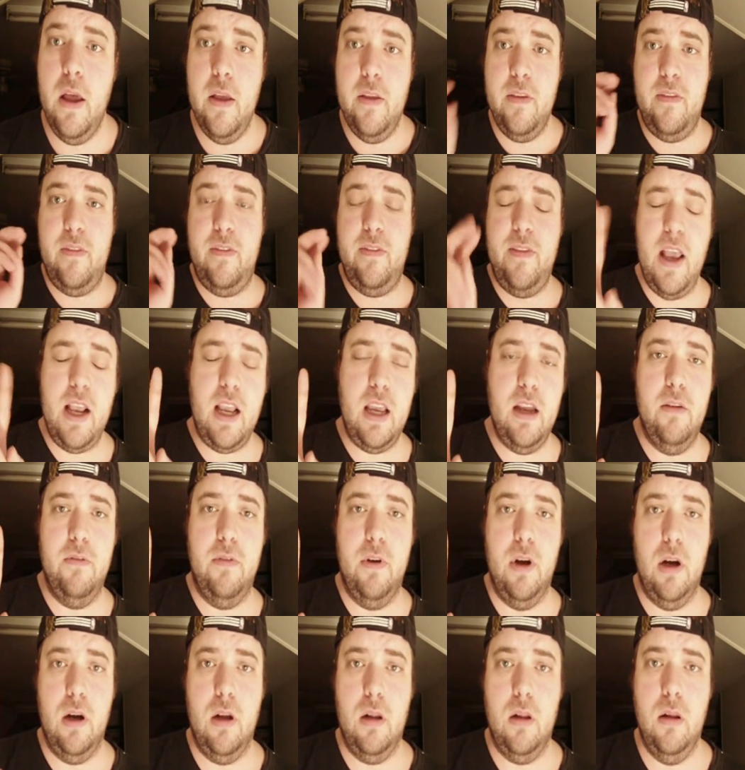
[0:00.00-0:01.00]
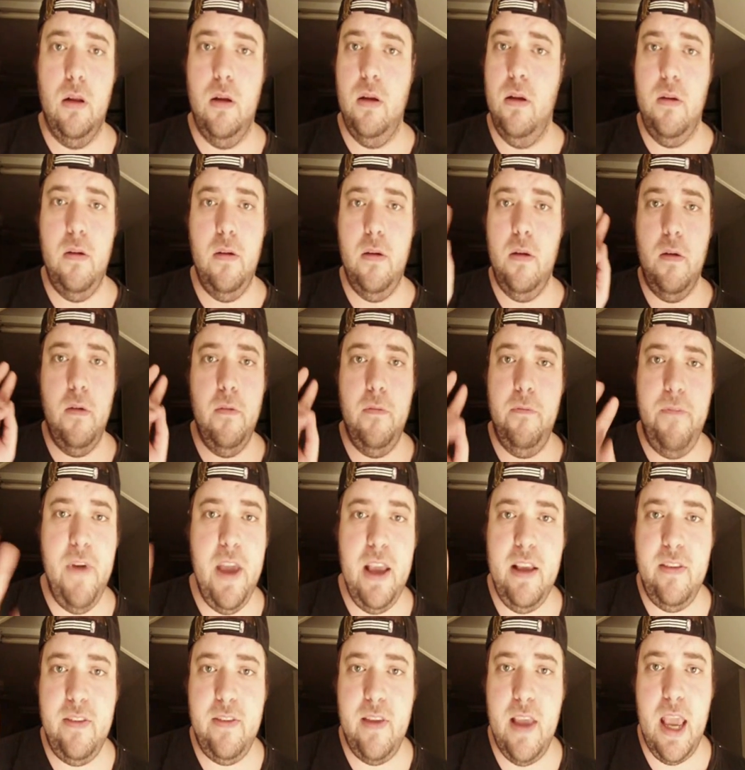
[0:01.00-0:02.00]
Second of all,
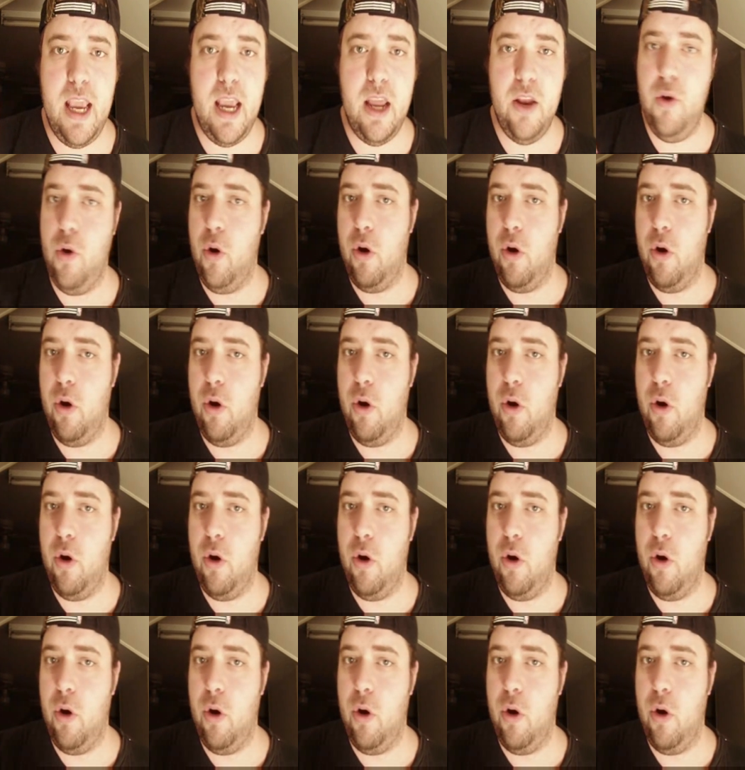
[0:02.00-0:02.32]
fake Sagan